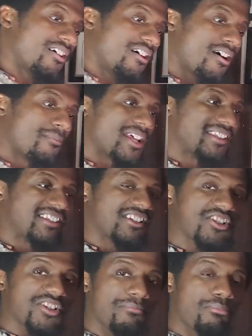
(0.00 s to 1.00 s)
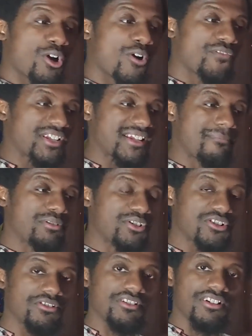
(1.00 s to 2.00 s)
I think this is the perfect temperature